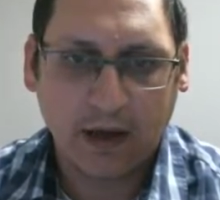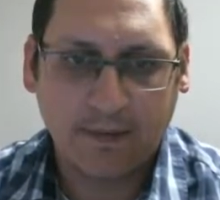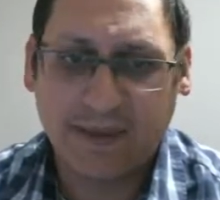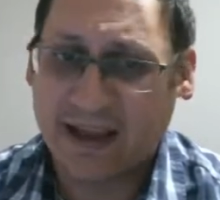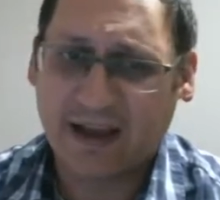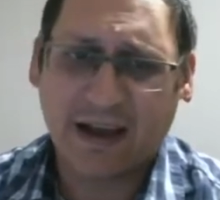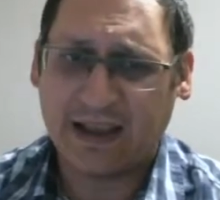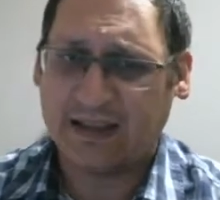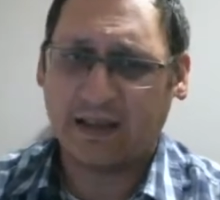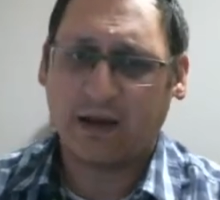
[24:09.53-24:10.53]
Yeah, I
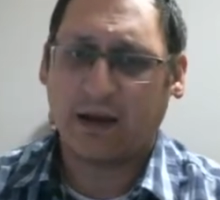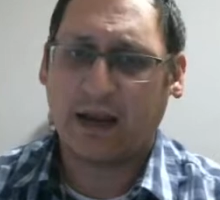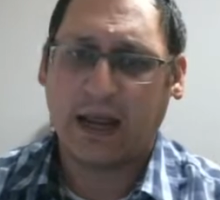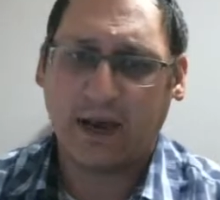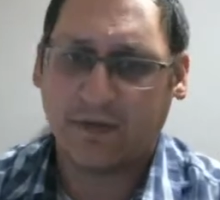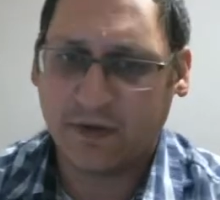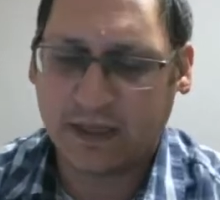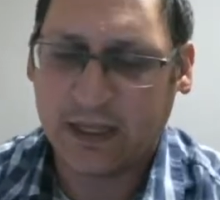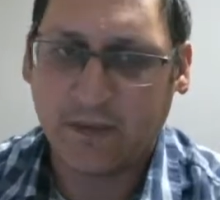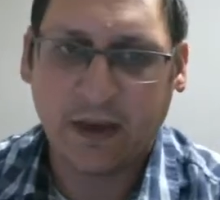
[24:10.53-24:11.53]
did not have a
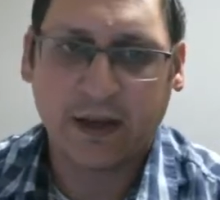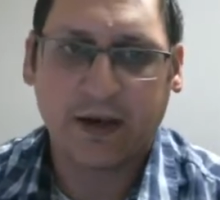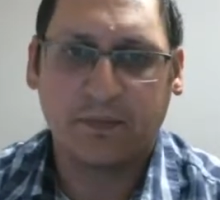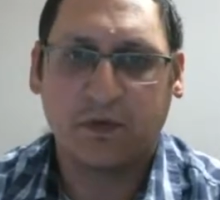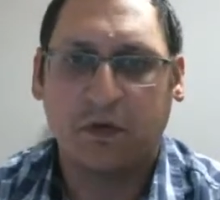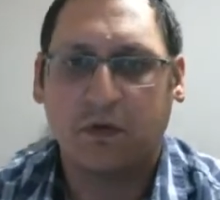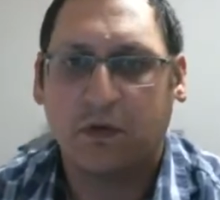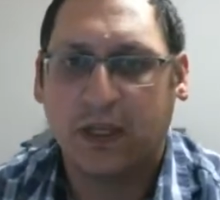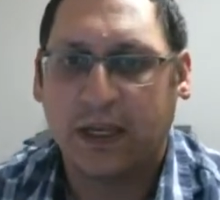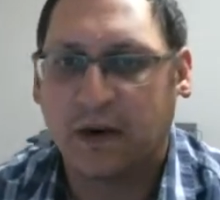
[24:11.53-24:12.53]
team makeup to
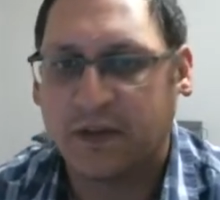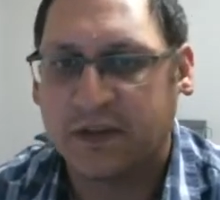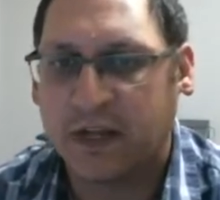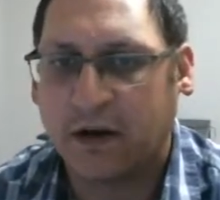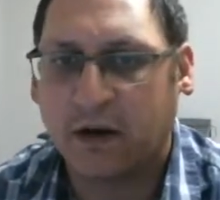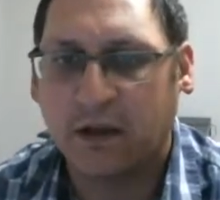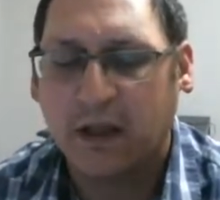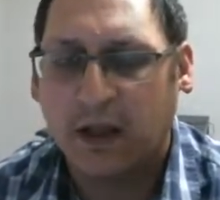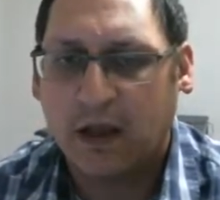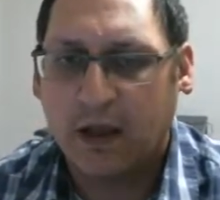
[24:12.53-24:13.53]
take care of this at all.
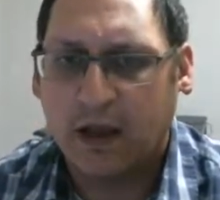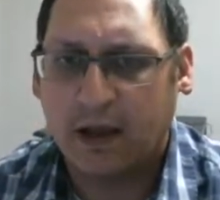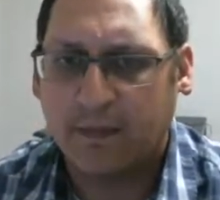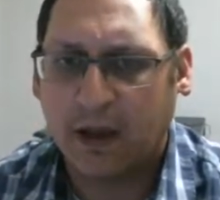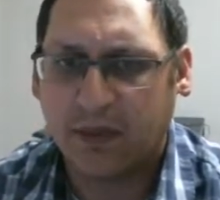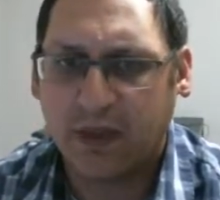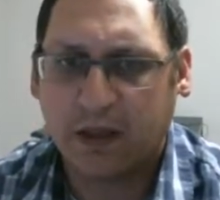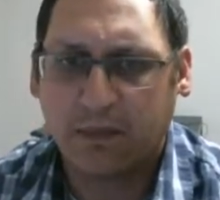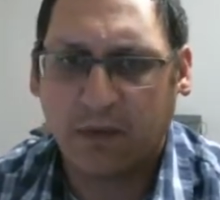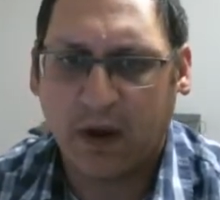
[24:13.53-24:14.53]
I think
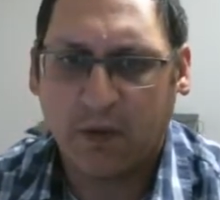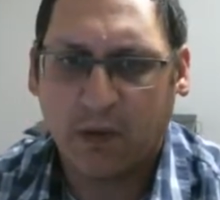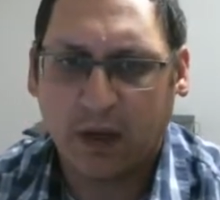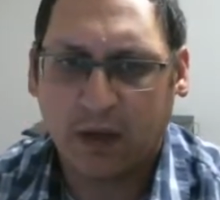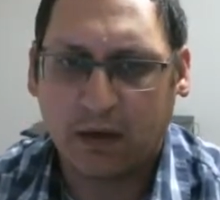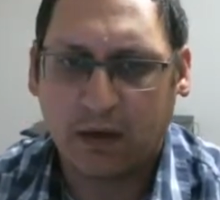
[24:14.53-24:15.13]
my one